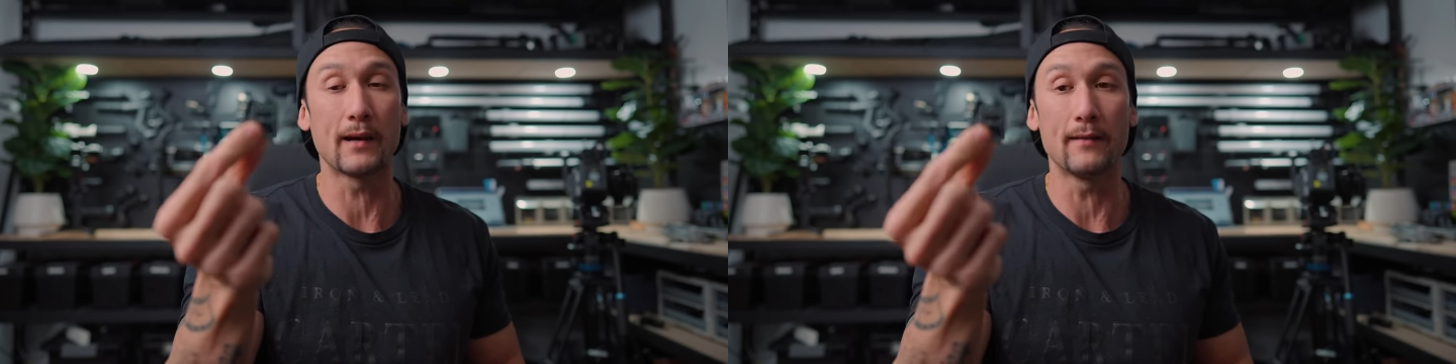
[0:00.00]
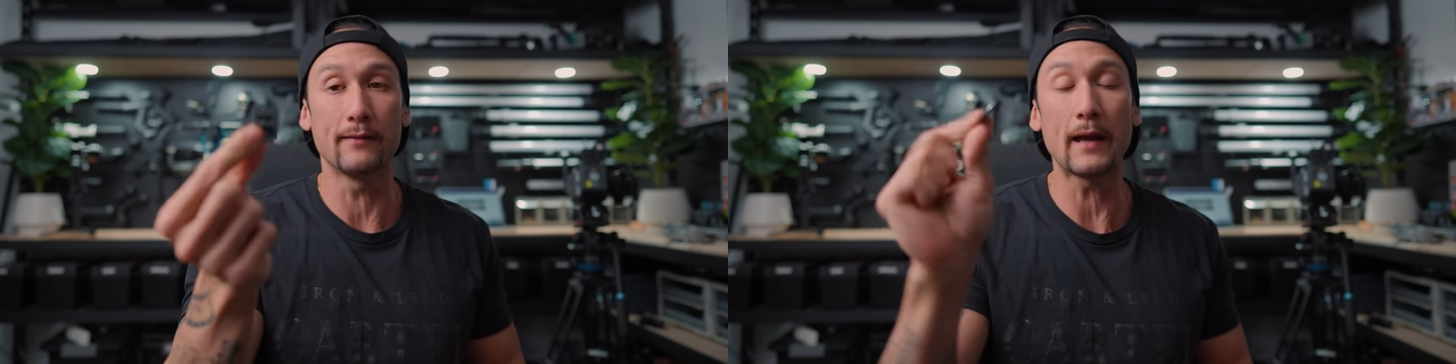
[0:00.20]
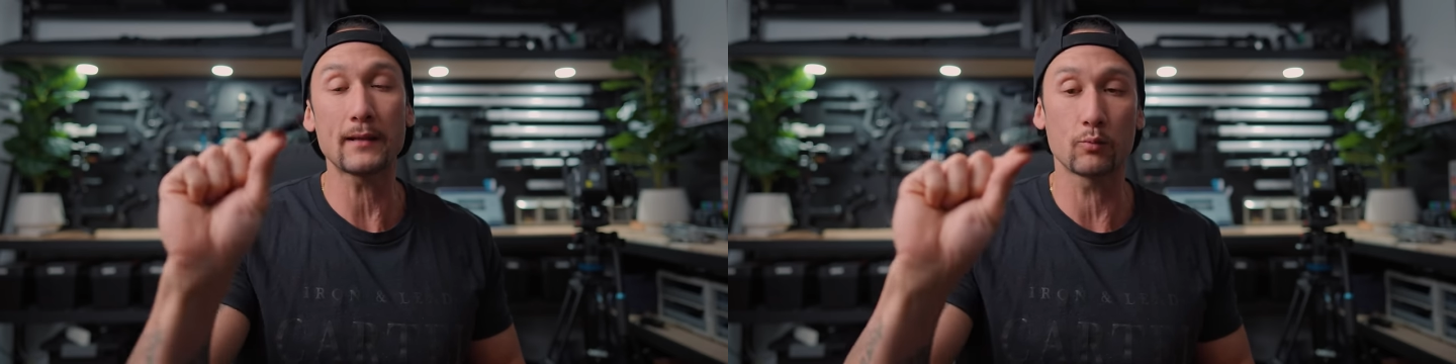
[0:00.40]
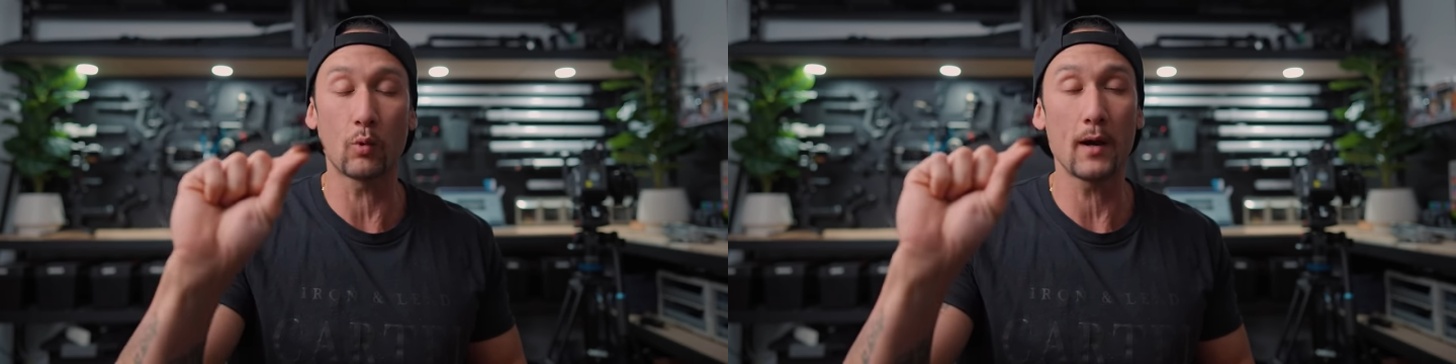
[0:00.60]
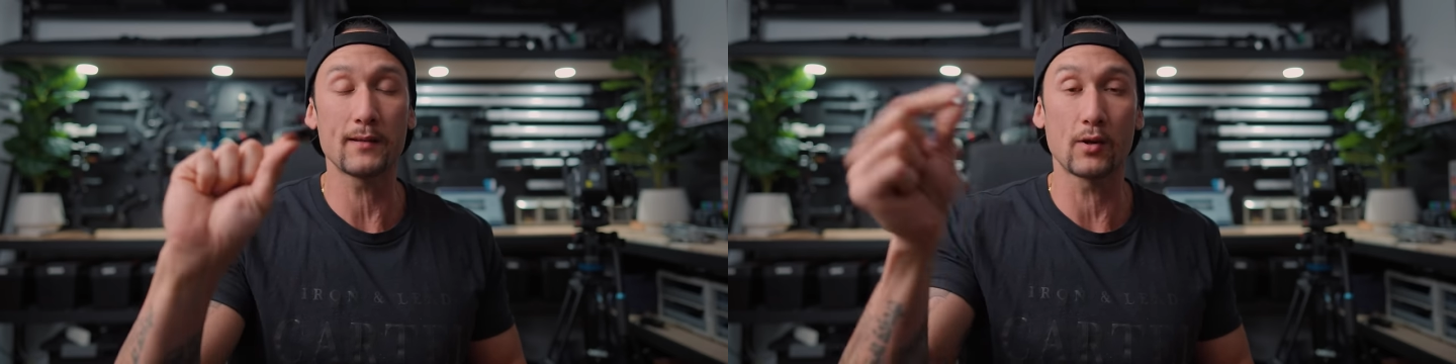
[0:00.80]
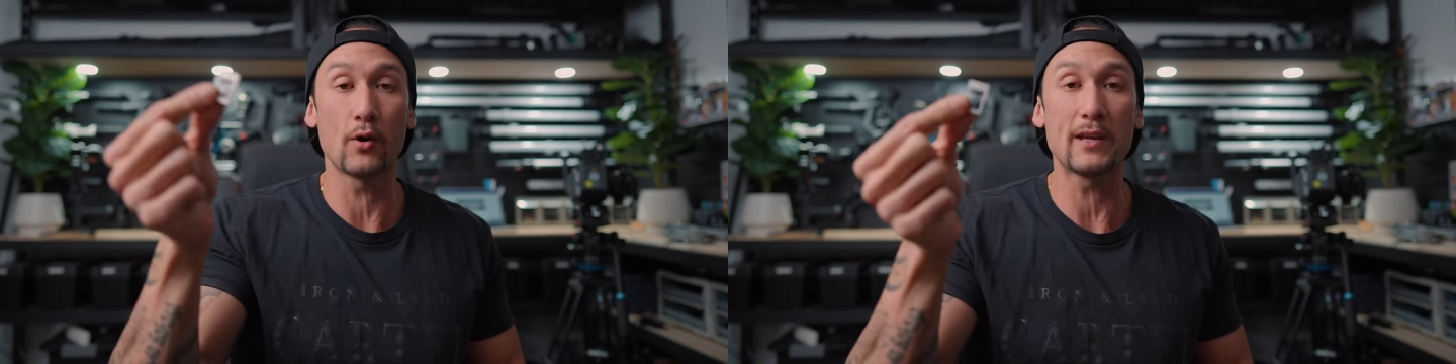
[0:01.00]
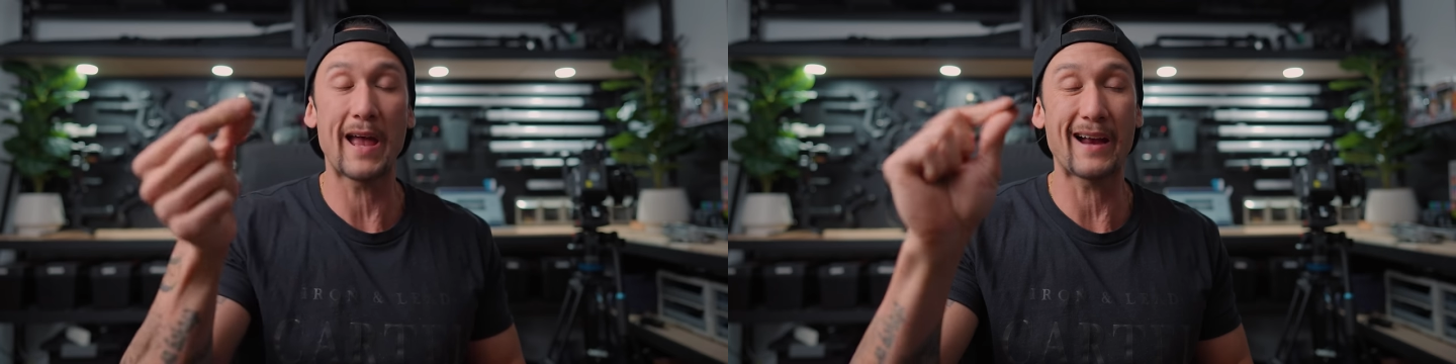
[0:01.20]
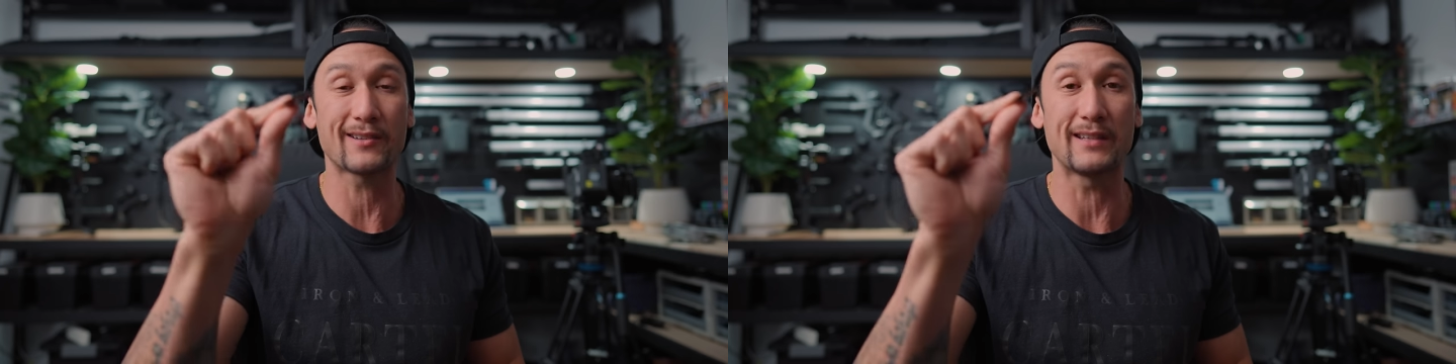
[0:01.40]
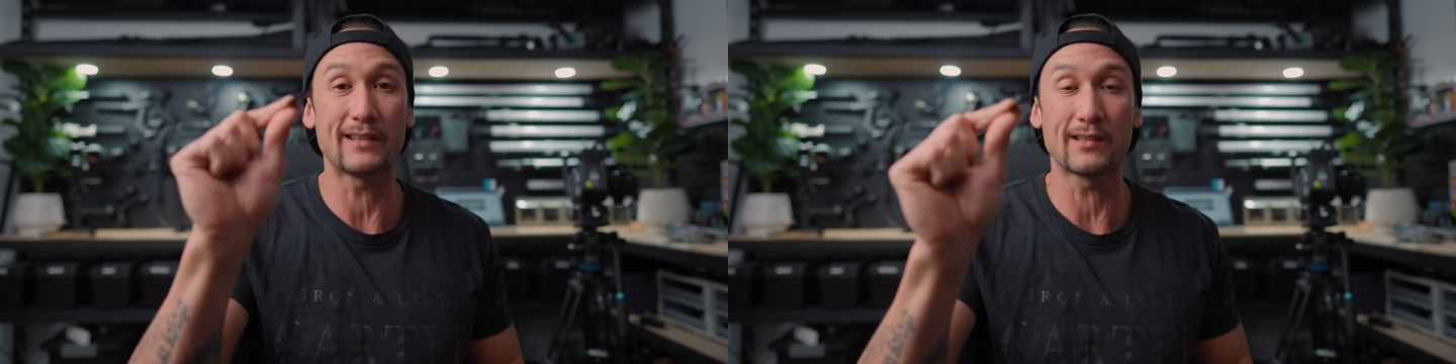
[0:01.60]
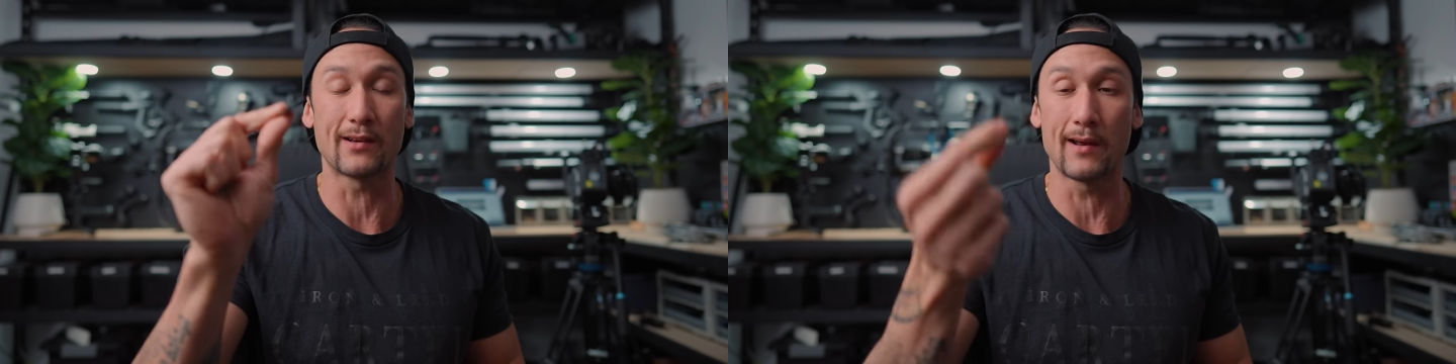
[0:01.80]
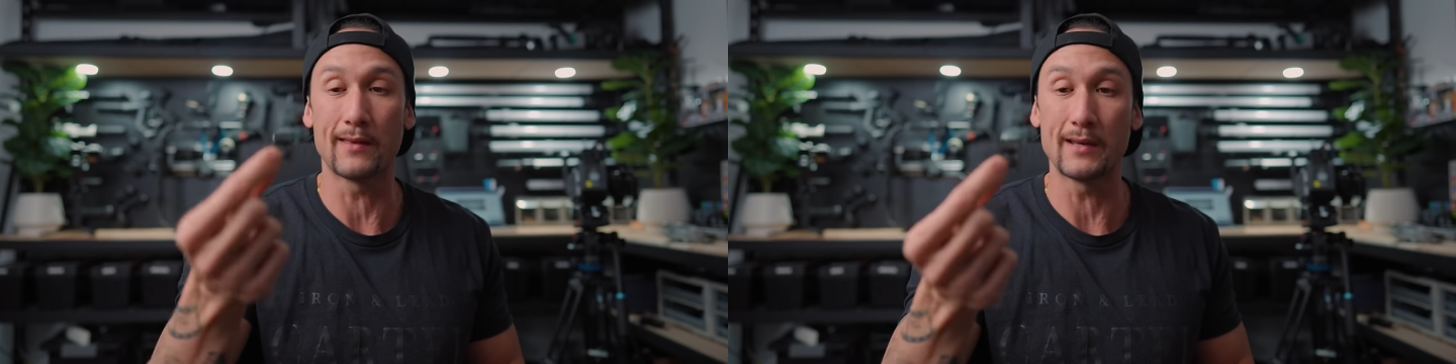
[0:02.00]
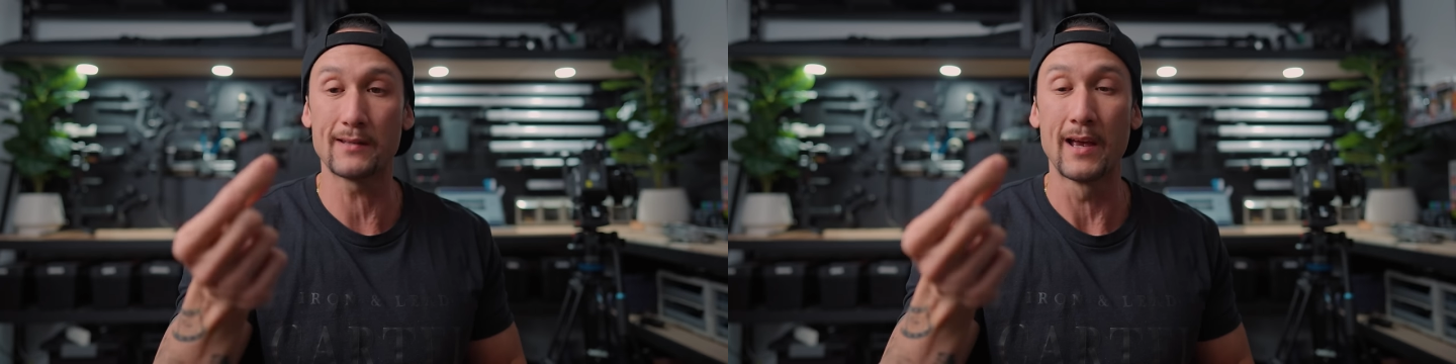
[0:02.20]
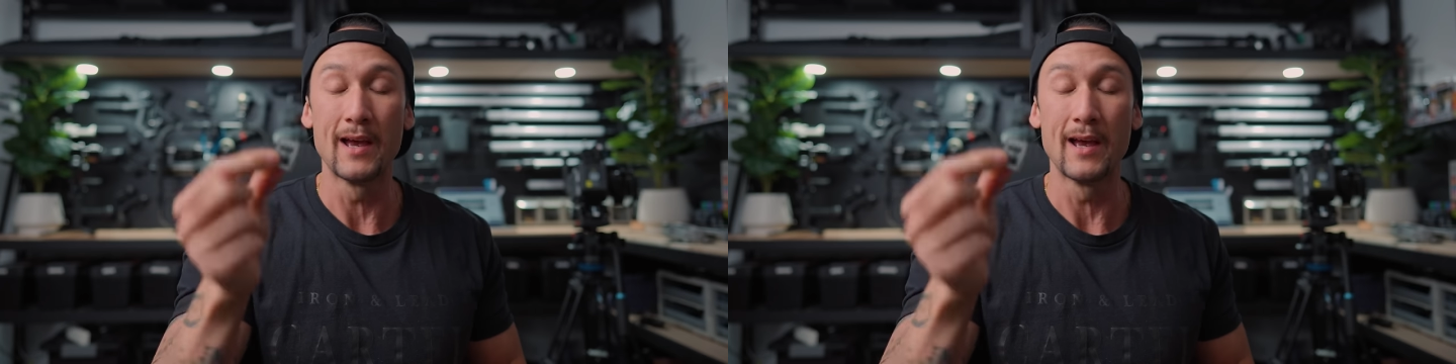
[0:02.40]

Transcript: and that's why Sony actually designed these.